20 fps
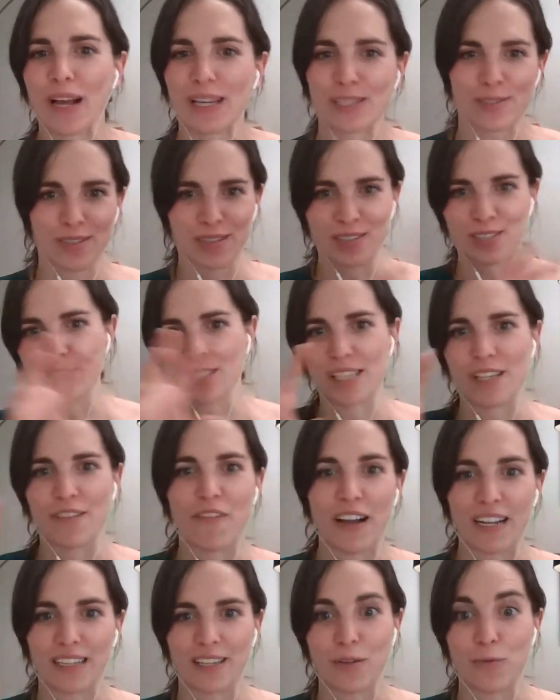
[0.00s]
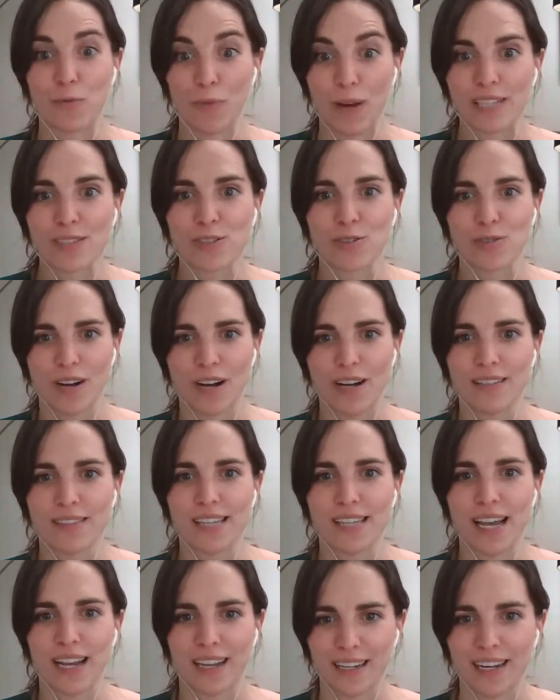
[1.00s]
just the fact that restaurants
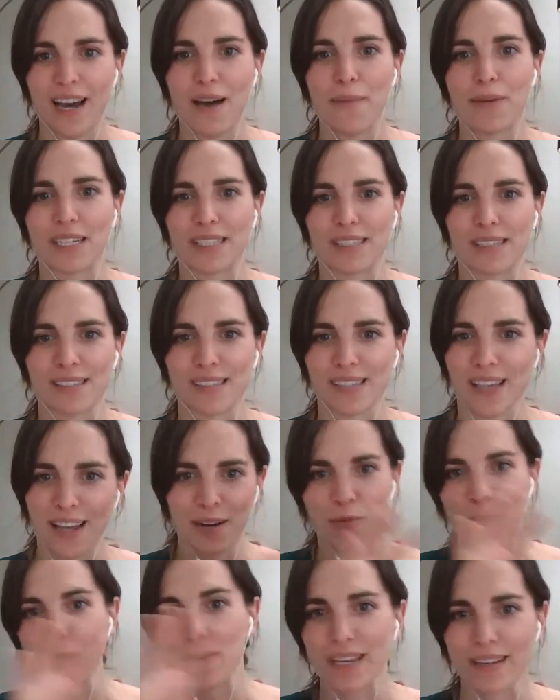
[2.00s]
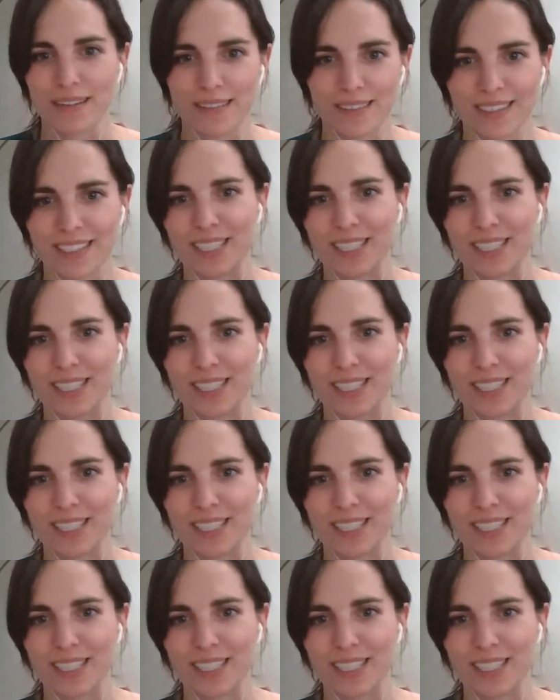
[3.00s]
economics, it's on a wheel,